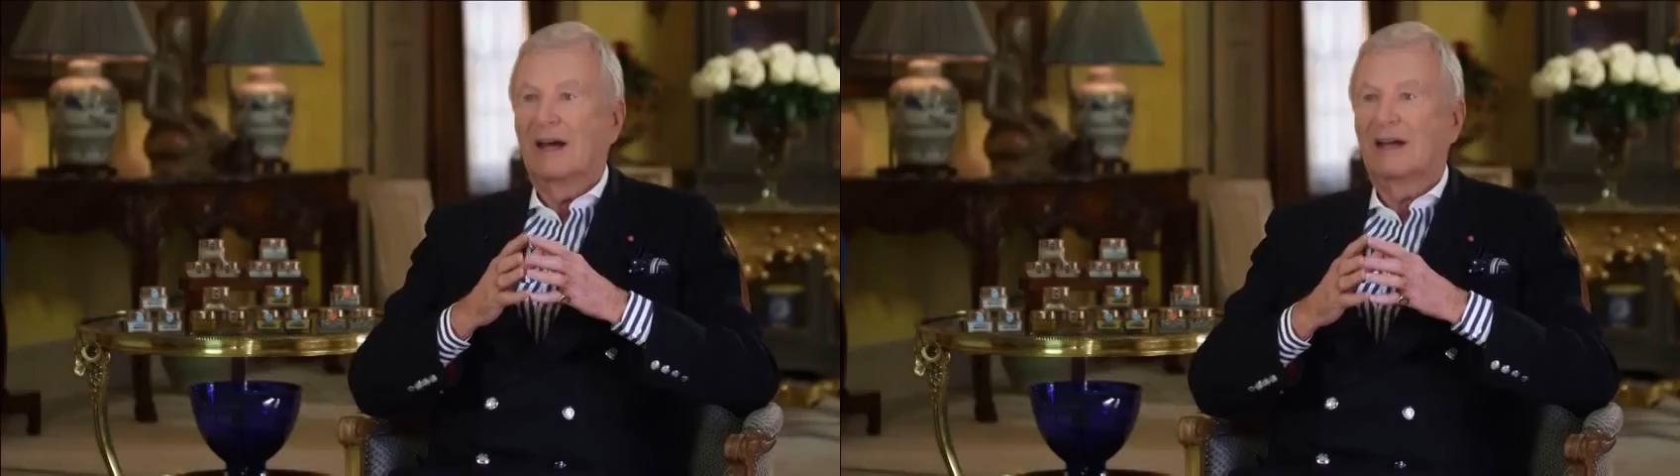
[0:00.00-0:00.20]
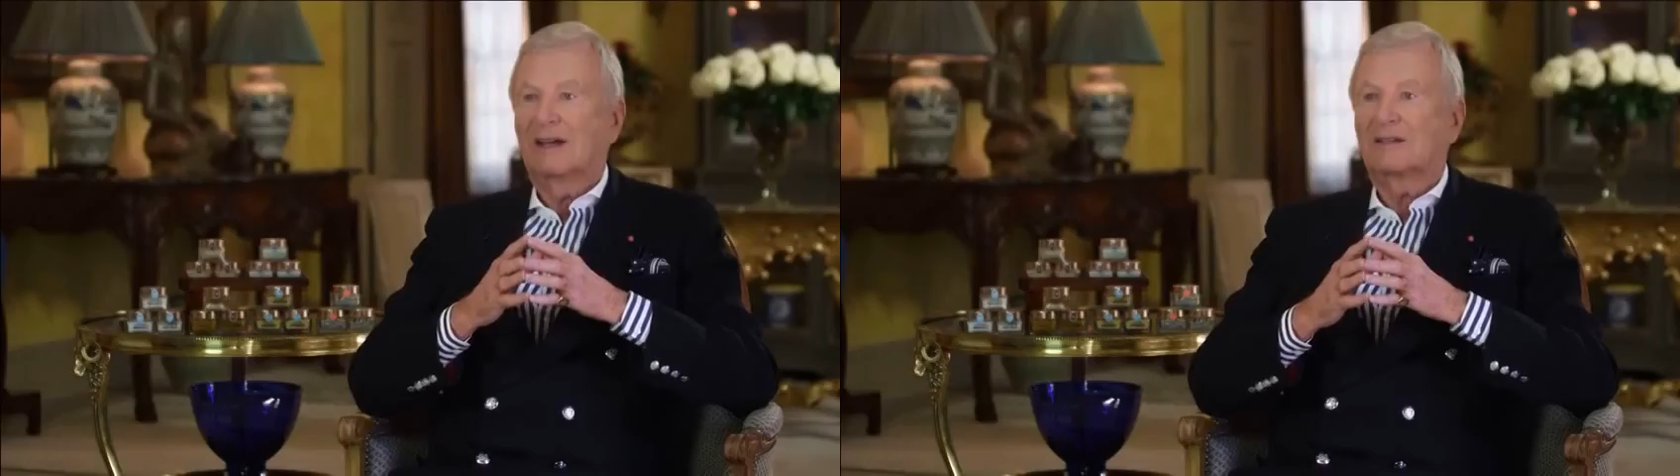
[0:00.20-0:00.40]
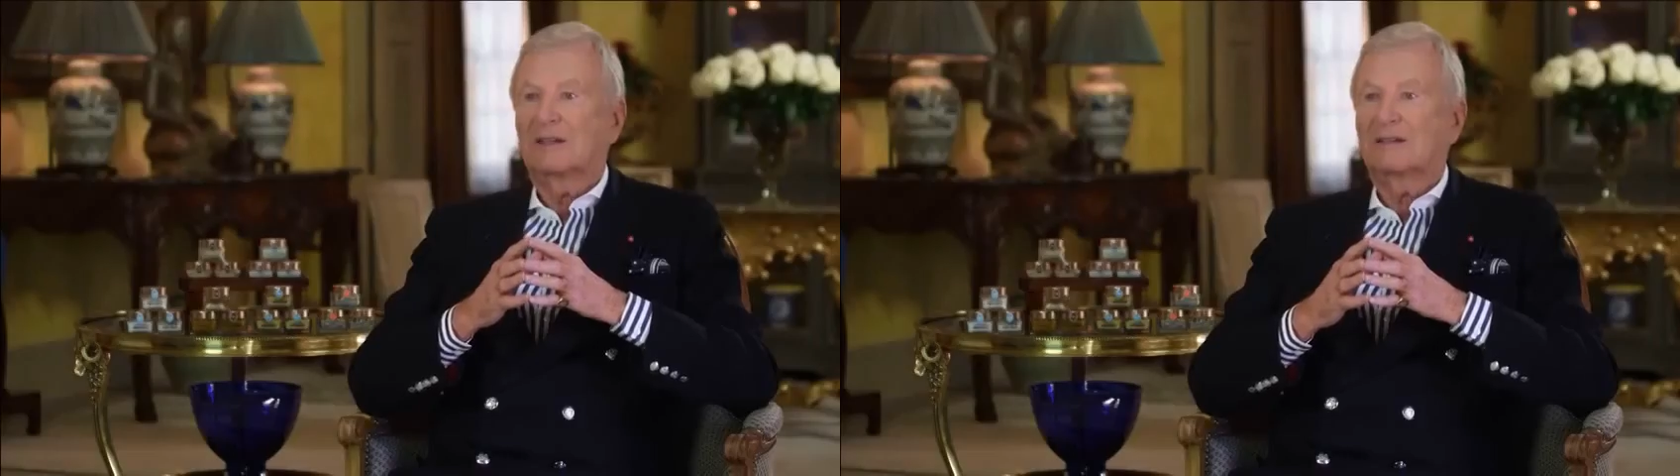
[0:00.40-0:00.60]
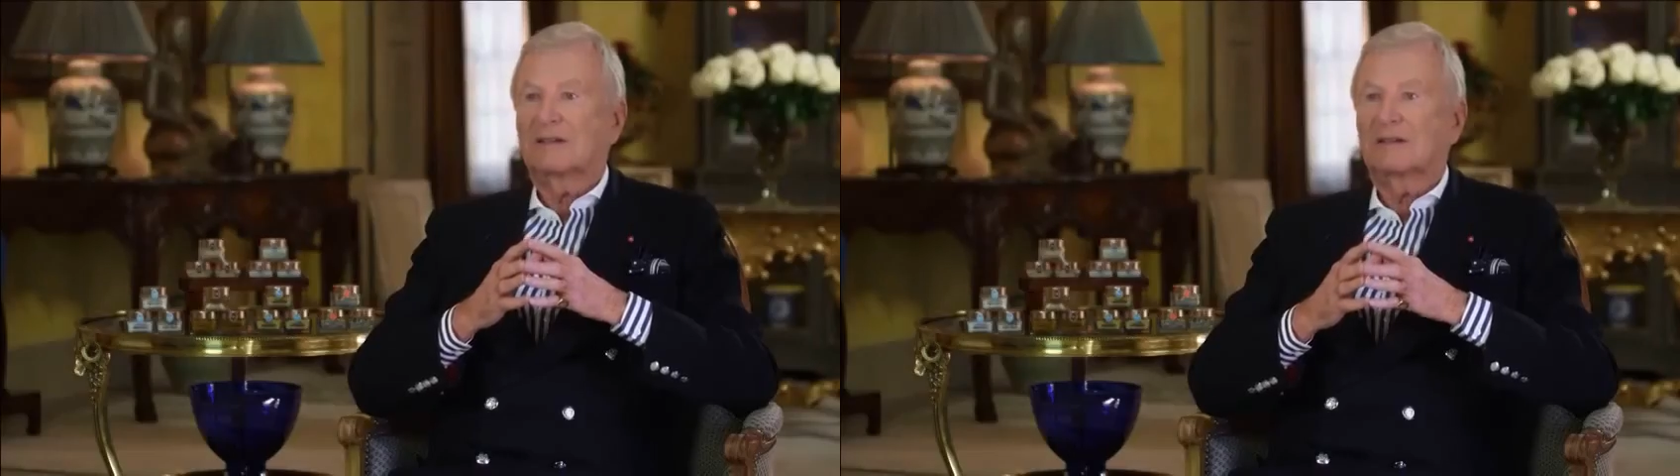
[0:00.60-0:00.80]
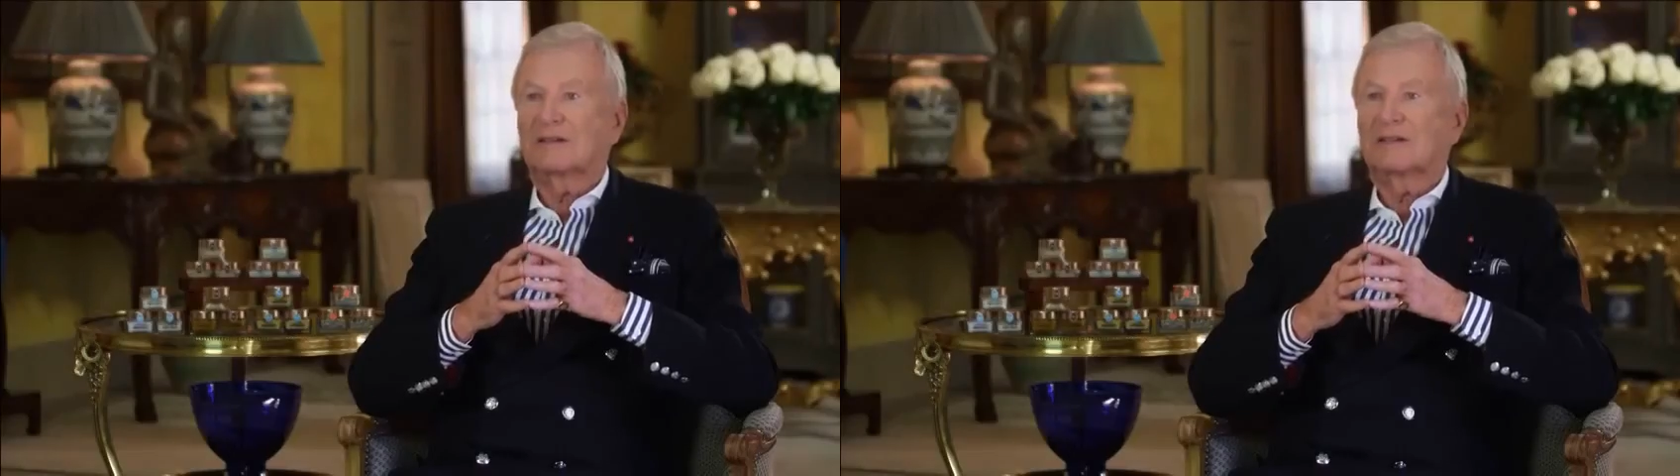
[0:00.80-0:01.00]
And it's
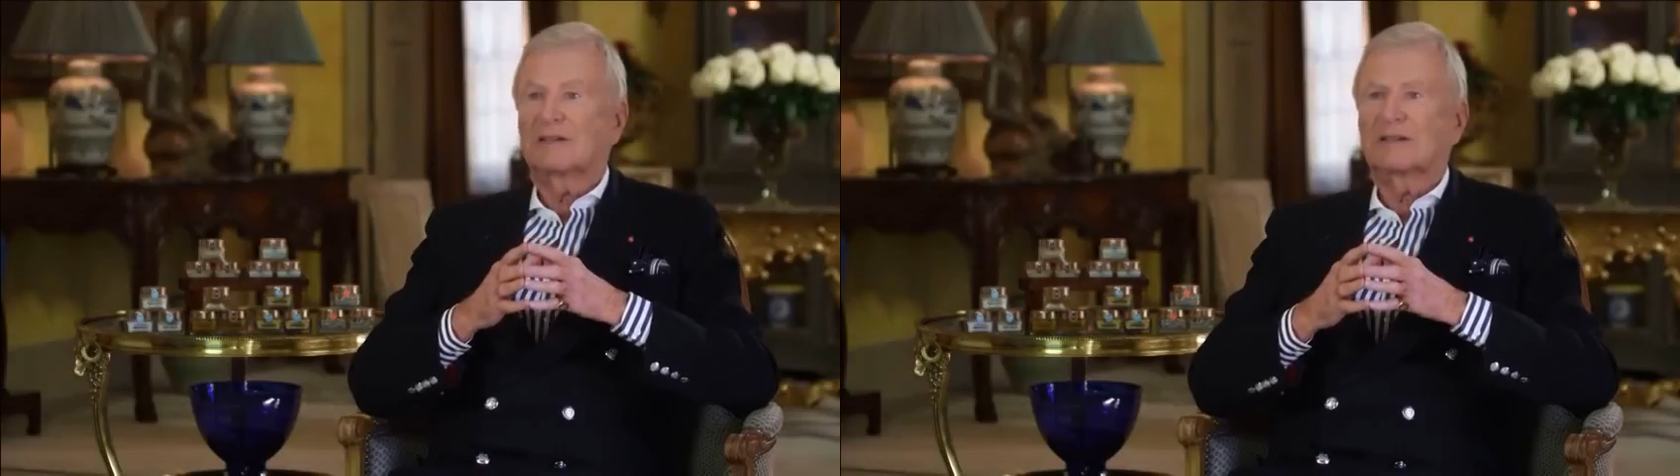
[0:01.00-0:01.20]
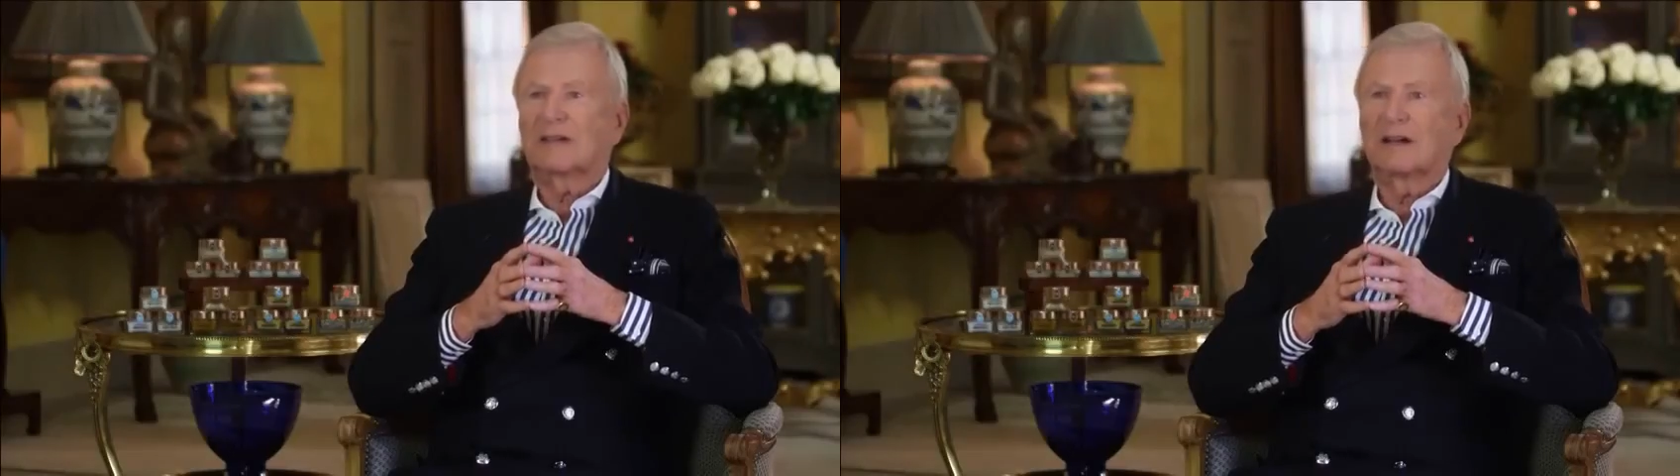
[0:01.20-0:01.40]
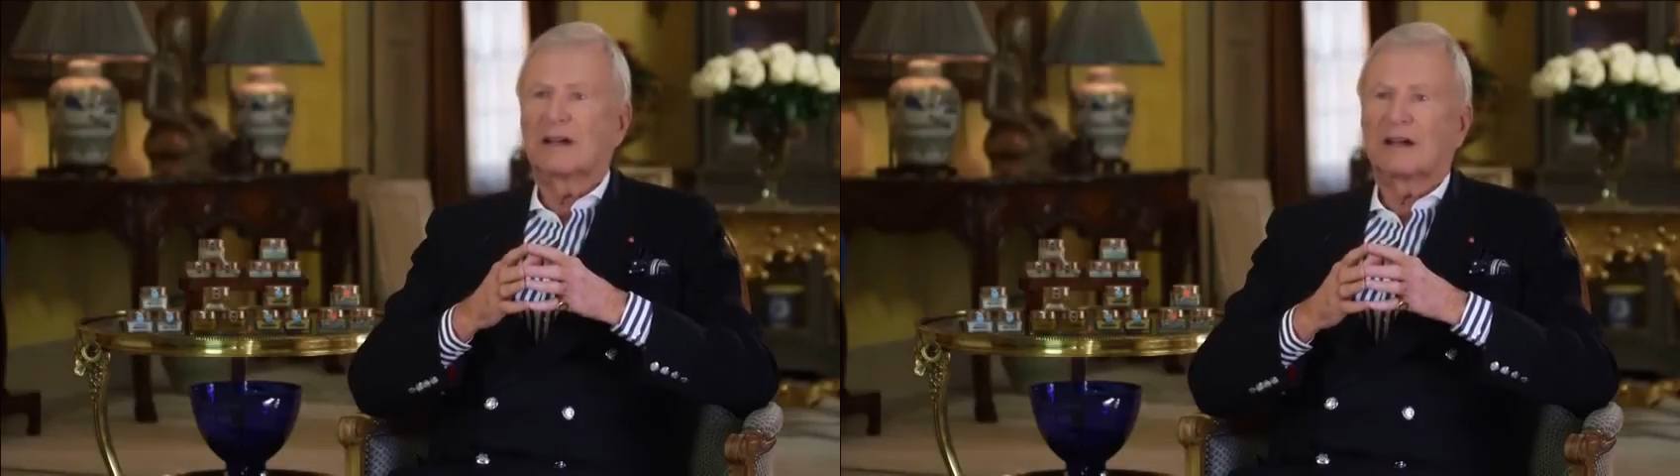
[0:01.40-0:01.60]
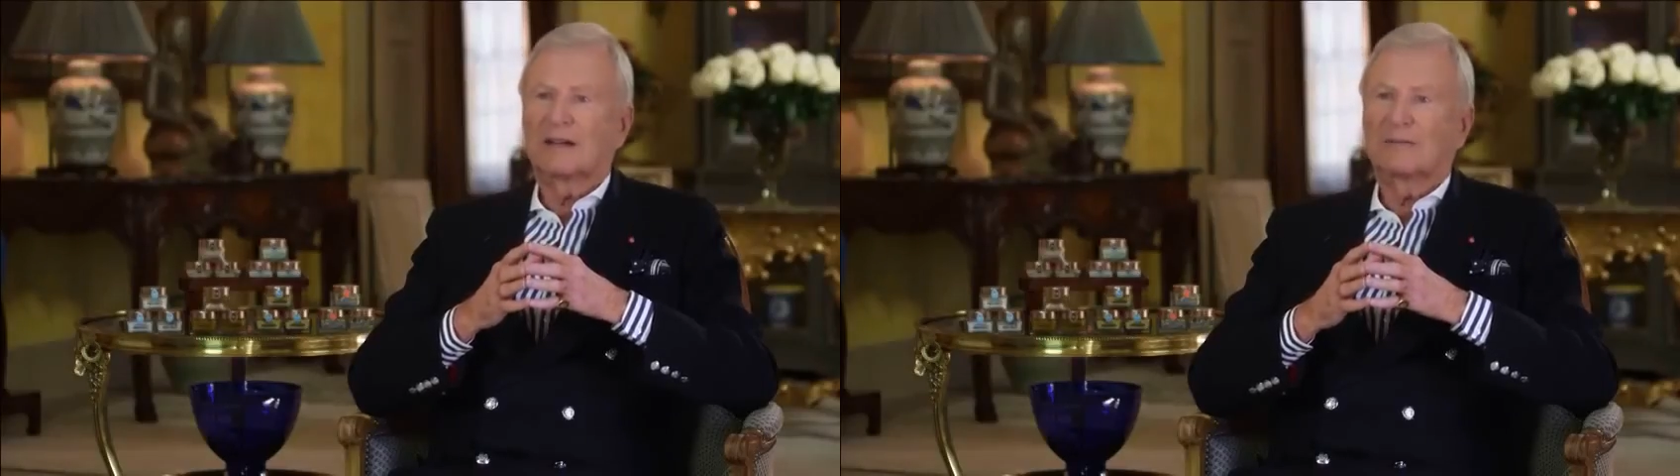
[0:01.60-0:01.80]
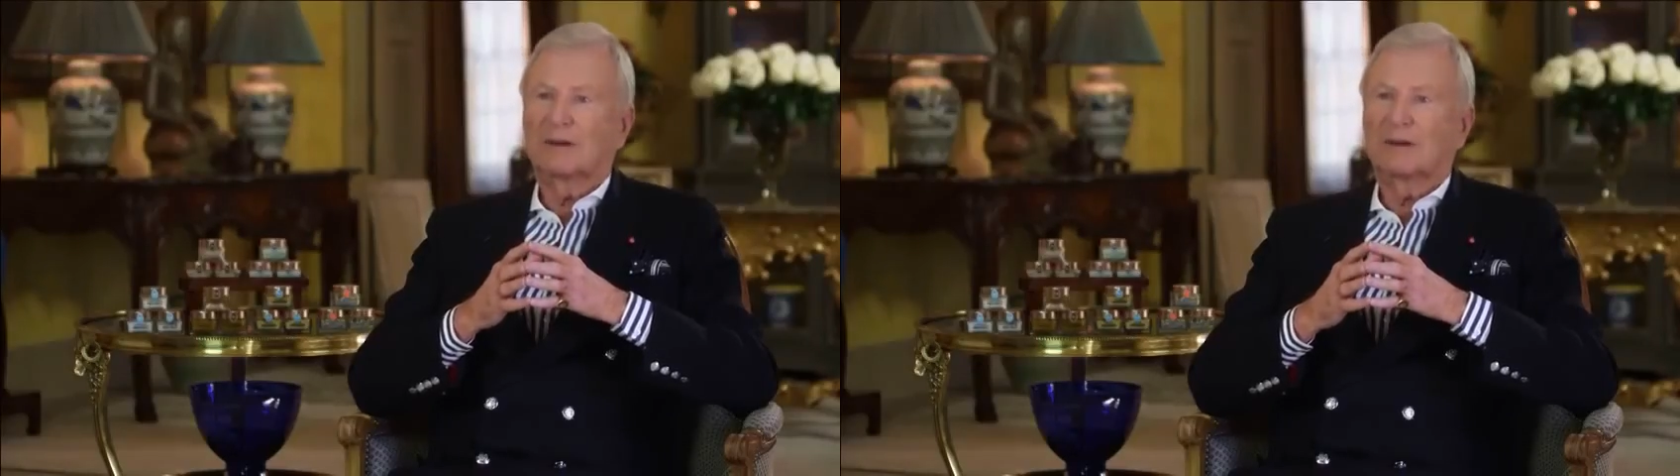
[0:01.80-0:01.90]
just this stunningly